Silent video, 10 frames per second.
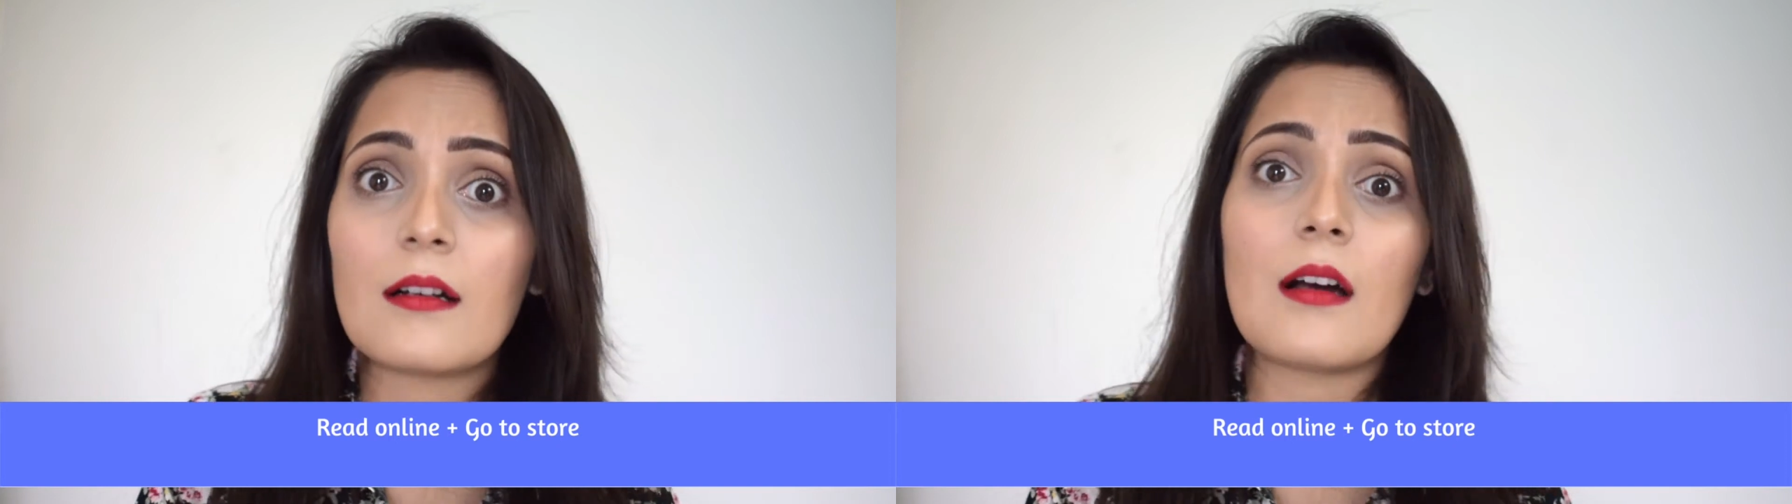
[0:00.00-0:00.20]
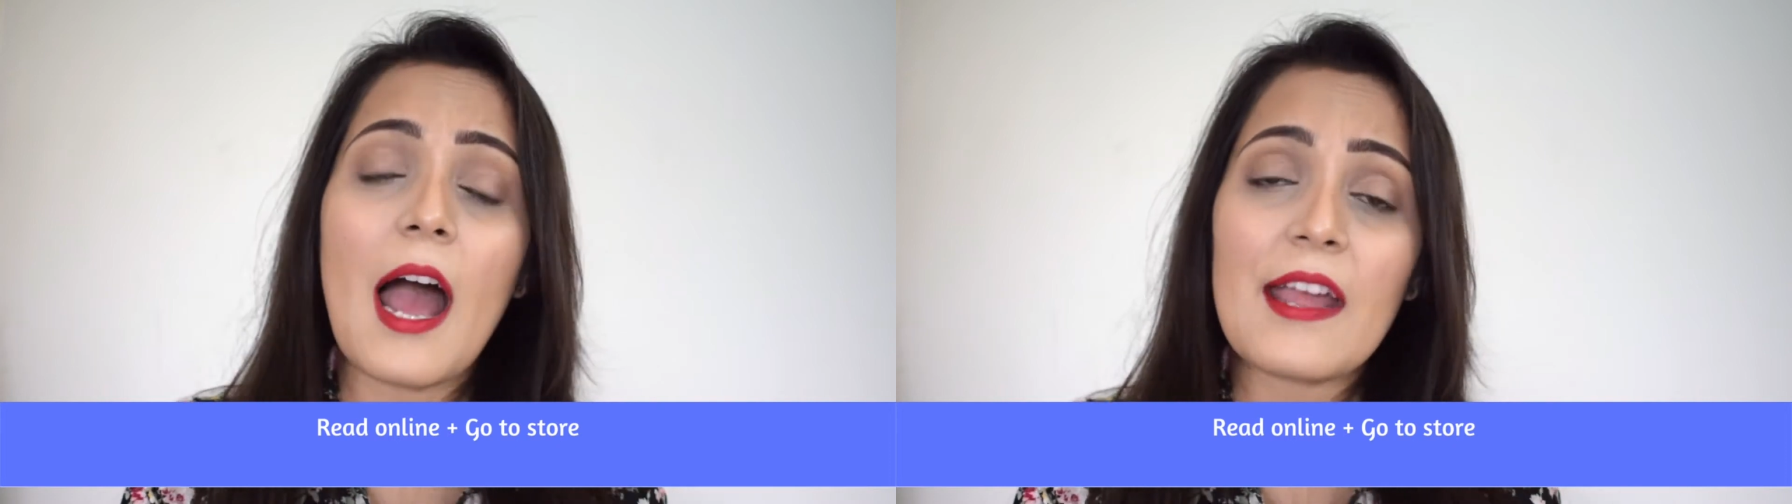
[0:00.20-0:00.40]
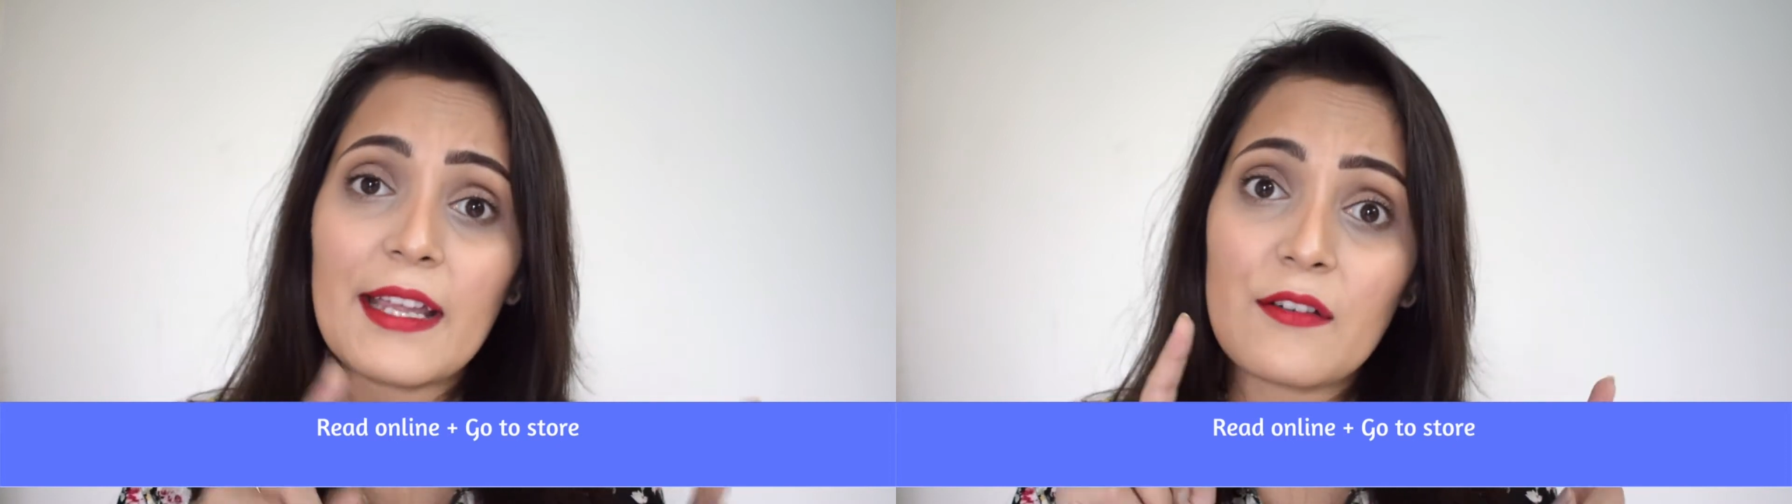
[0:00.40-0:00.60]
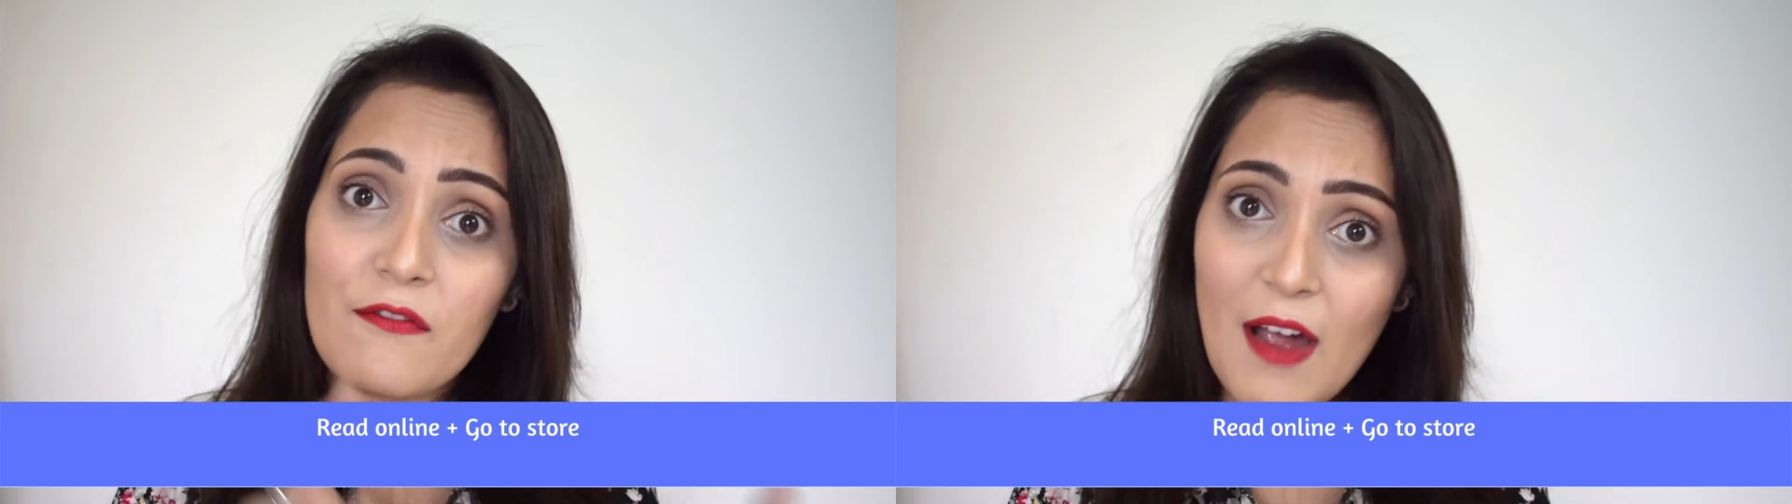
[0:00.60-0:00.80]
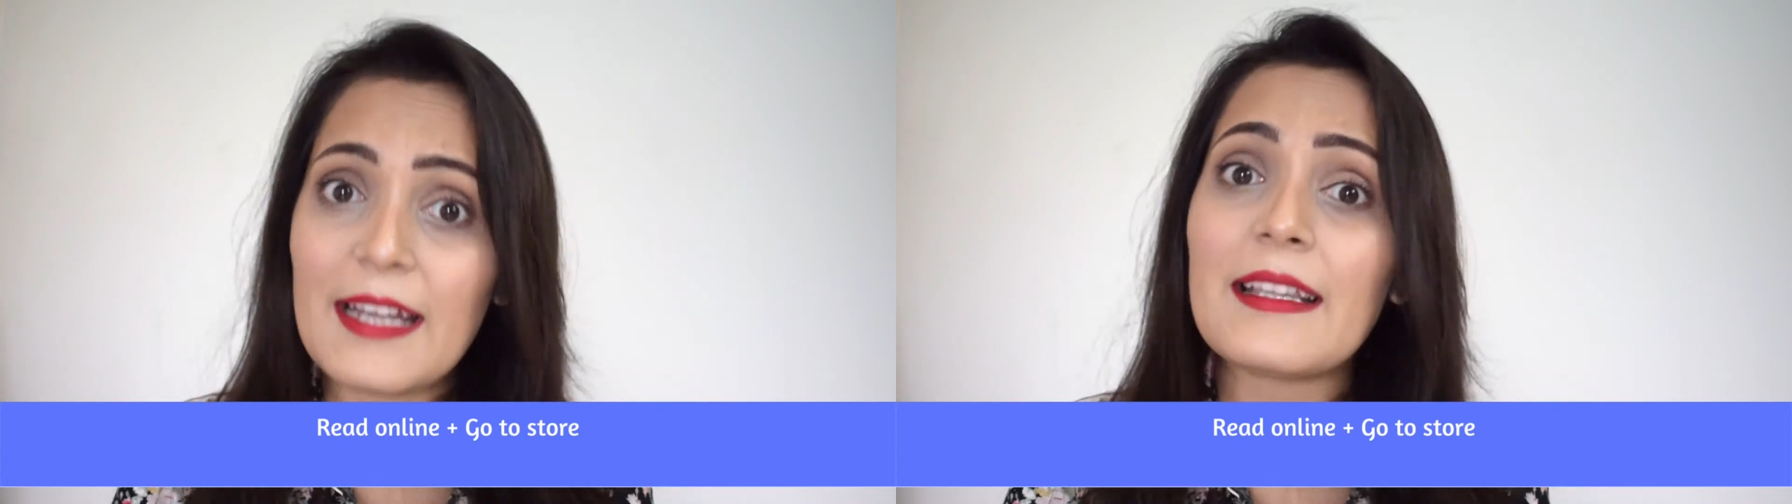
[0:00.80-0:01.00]
I can
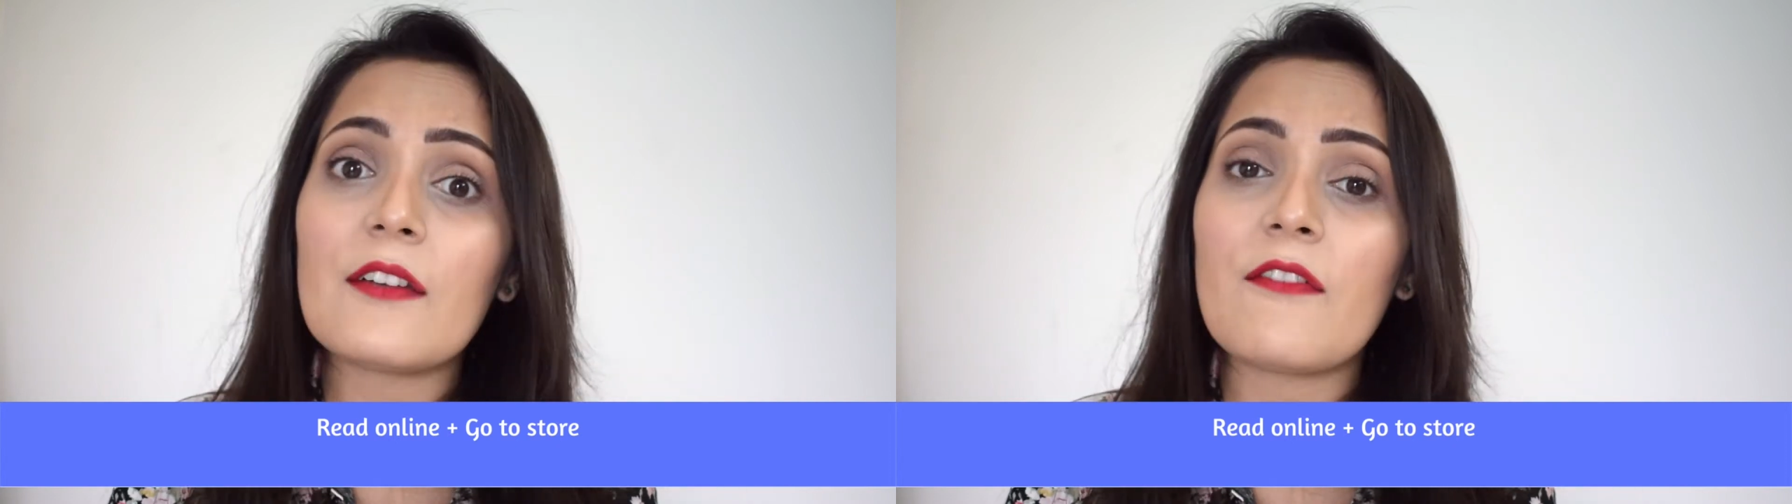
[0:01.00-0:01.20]
find that